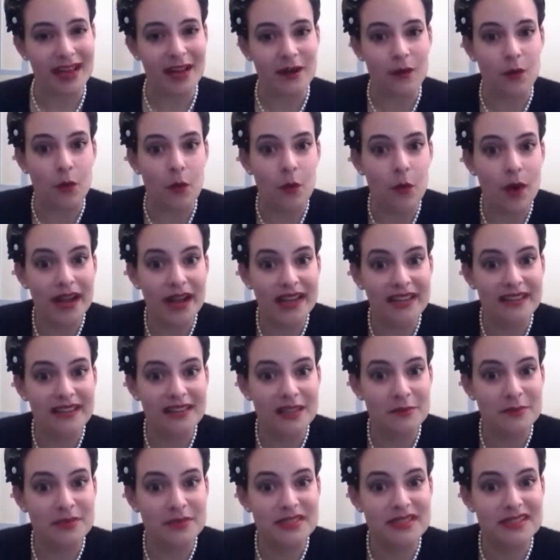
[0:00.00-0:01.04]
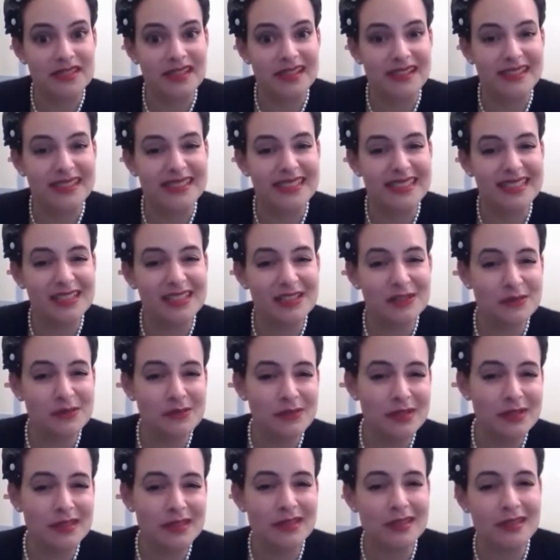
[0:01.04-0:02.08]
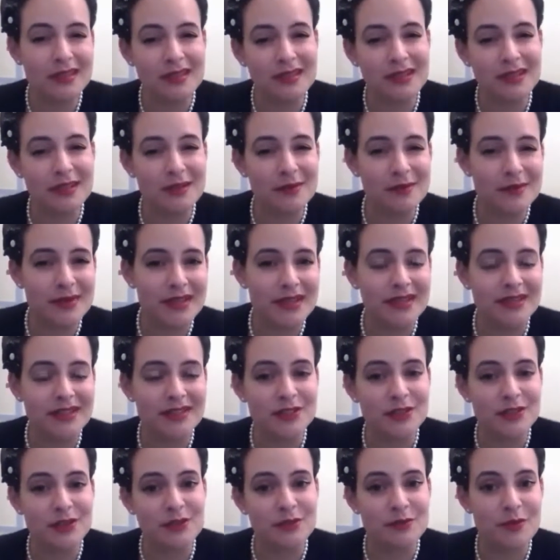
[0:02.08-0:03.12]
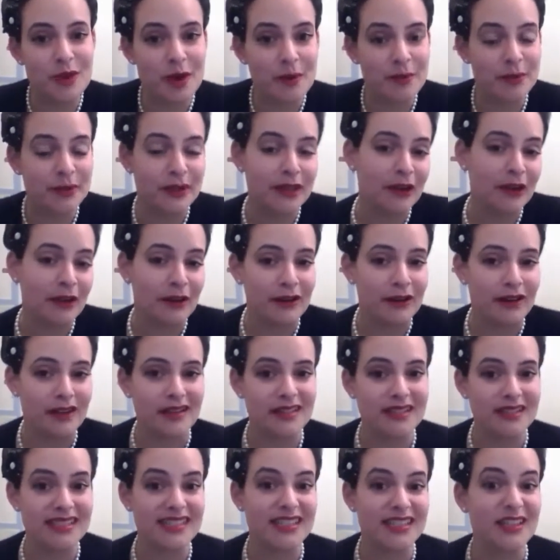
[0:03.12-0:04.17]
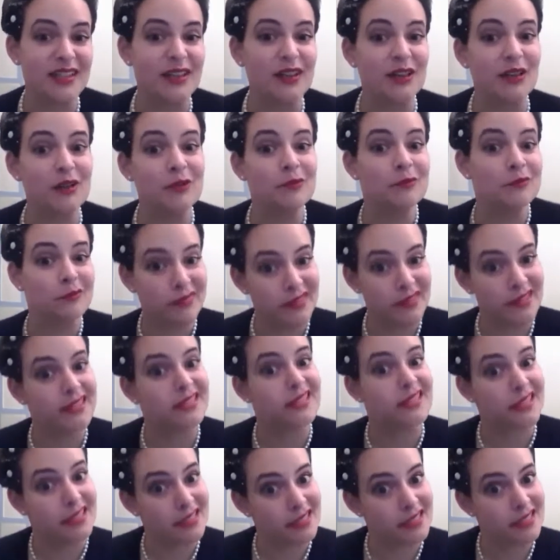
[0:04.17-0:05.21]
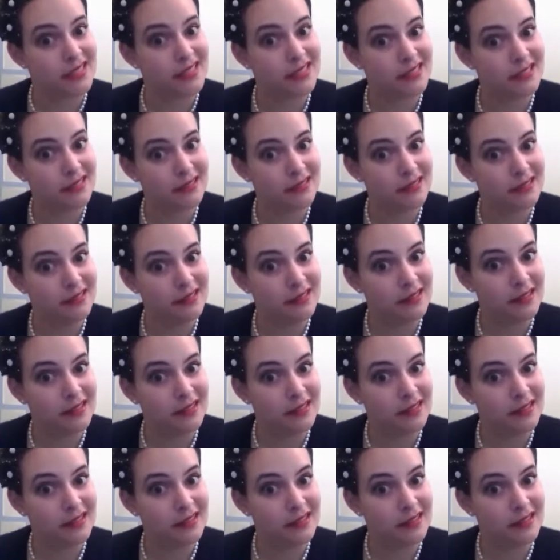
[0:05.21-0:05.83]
and white lipstick didn't really come into popularity until the sixties.